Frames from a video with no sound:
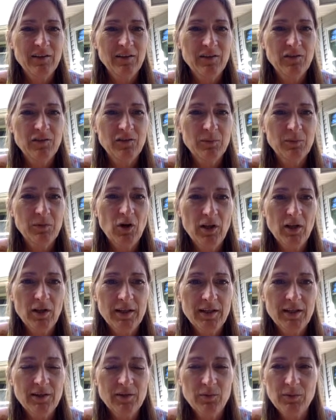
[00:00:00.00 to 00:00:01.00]
So I'm
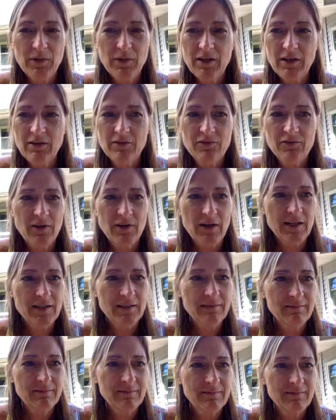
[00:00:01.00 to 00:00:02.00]
calling it Array
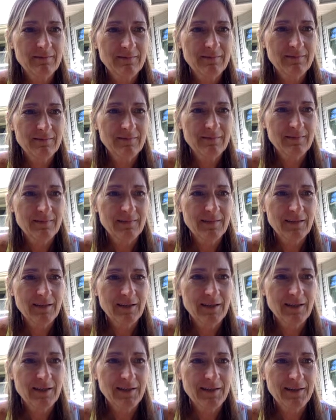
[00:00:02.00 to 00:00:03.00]
Fun.
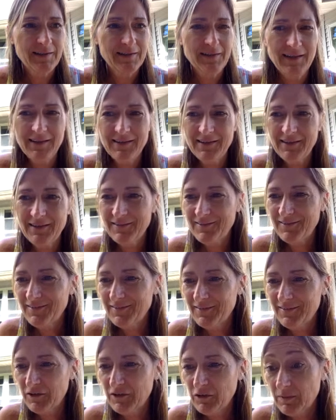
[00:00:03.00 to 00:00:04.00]
Not
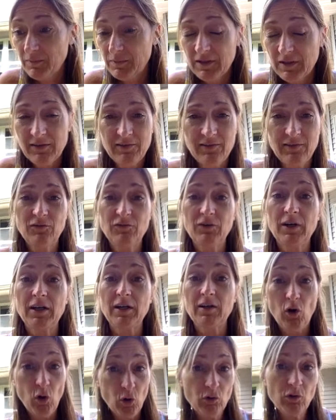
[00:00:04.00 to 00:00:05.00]
necessarily because it's
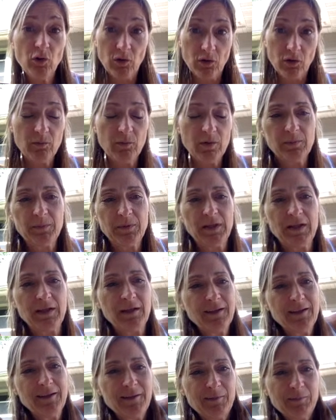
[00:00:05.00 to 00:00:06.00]
fun, although it will
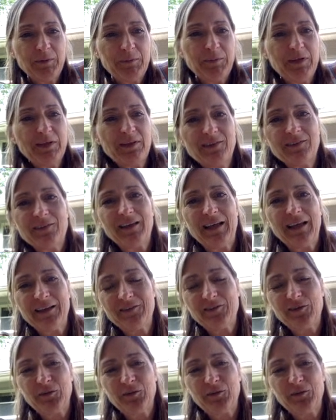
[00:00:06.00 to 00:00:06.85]
be, but because it has